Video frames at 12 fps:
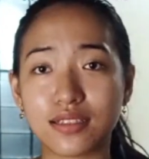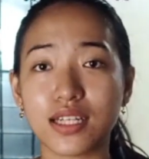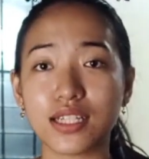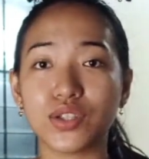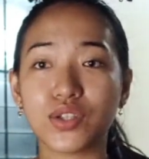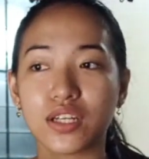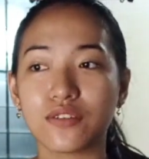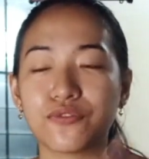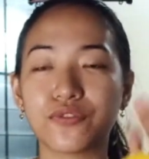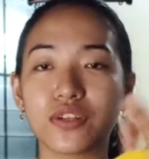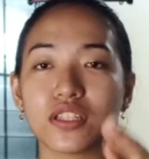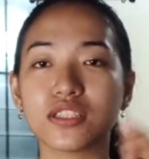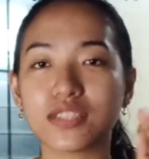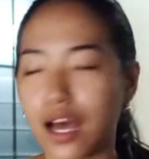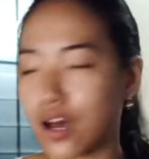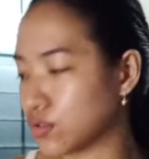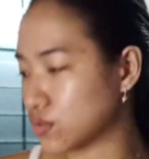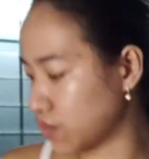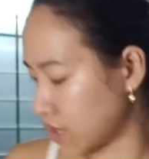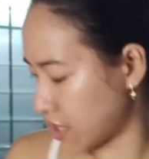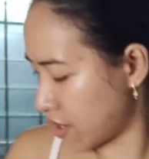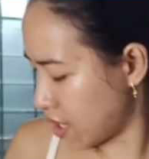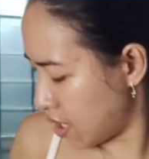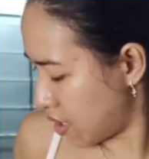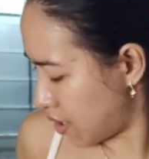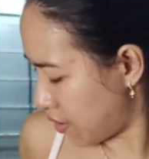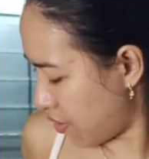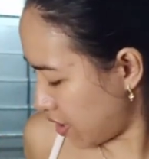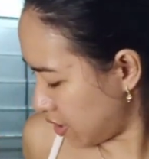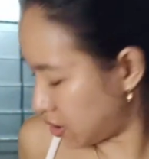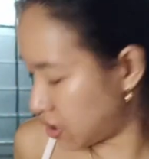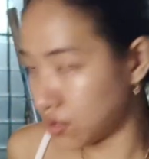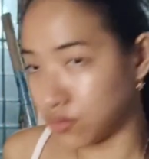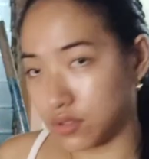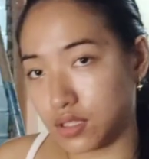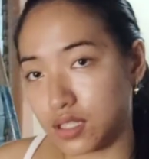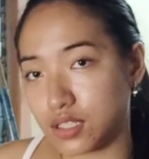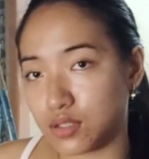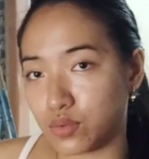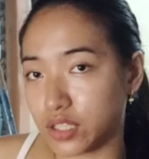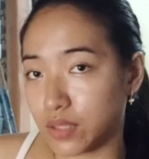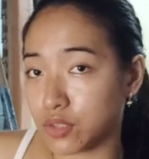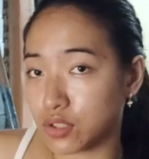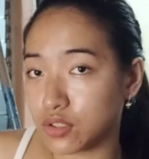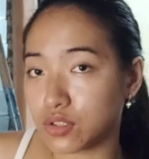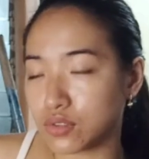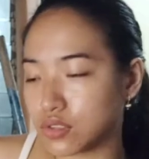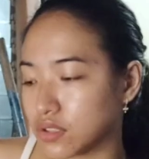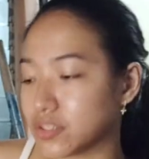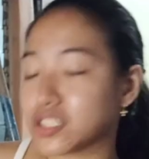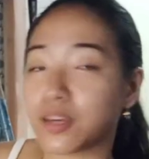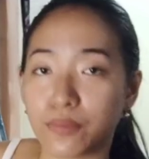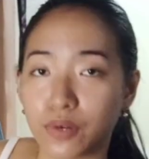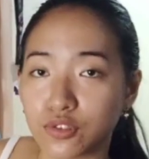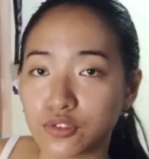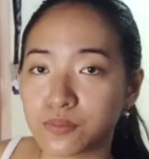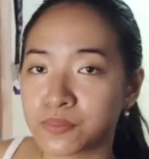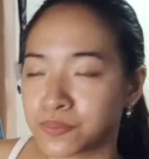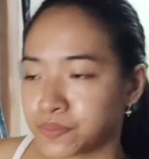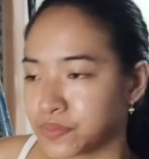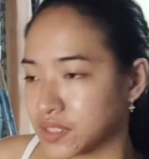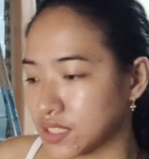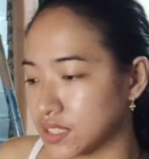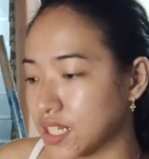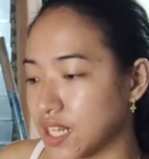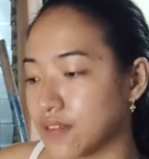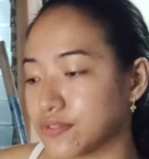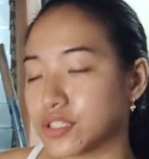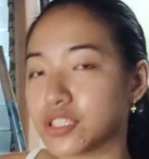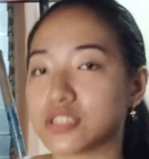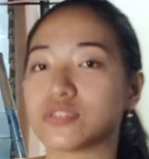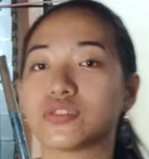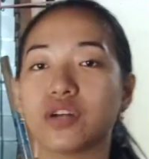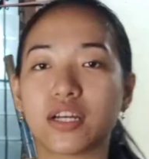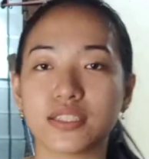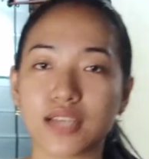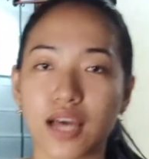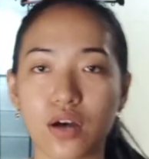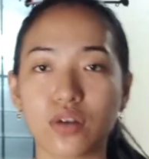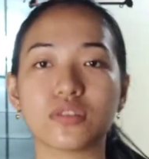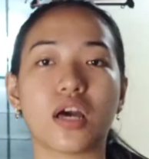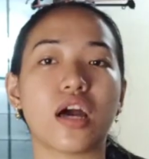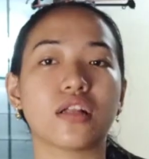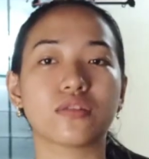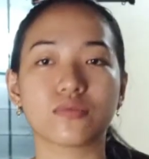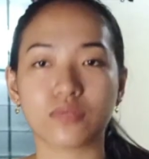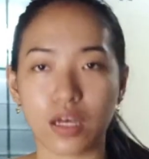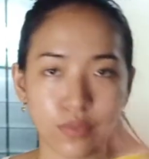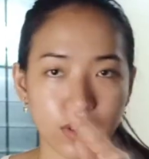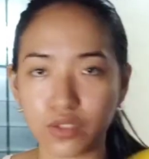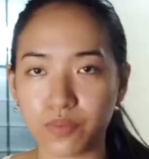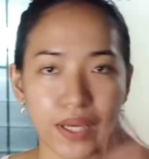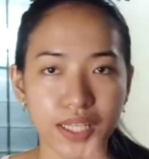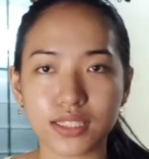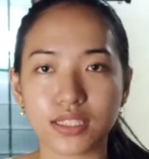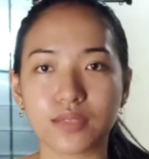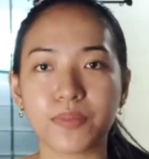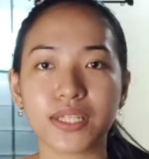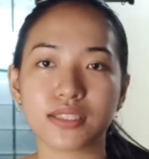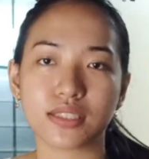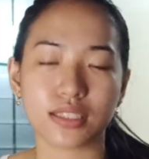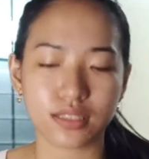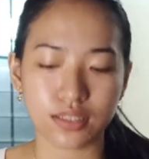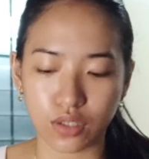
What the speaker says: Then you can fill it out with this is what I'm going to use, skim coat, and then after it dries out, I'm going to paint it.